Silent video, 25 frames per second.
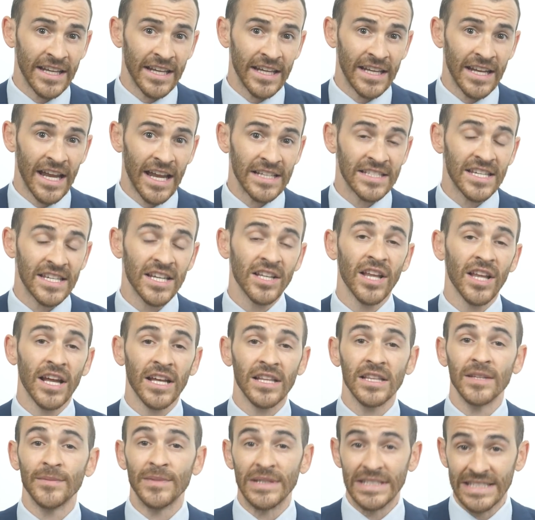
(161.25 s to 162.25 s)
it as he'll
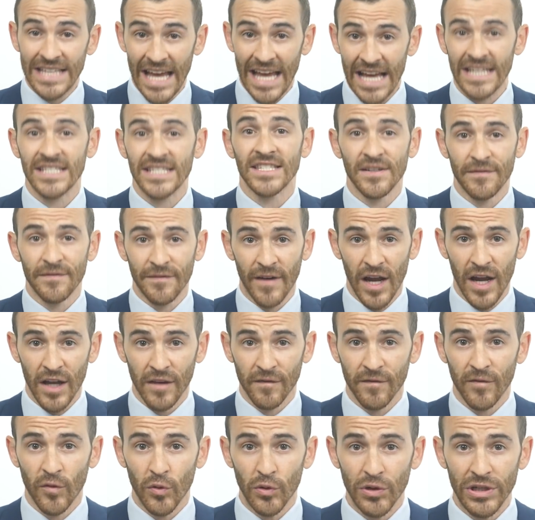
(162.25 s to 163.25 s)
likely be
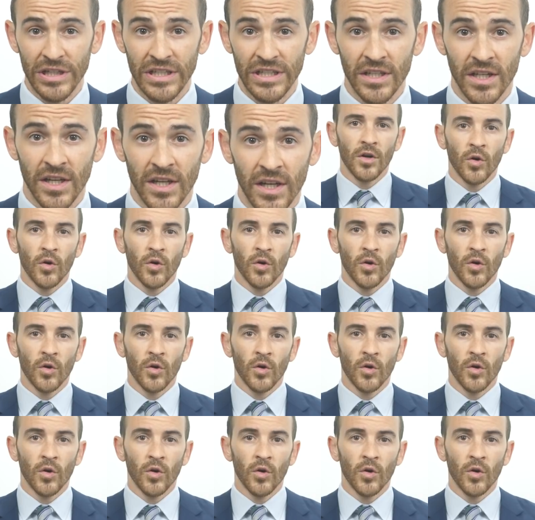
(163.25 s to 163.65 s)
testifying for it.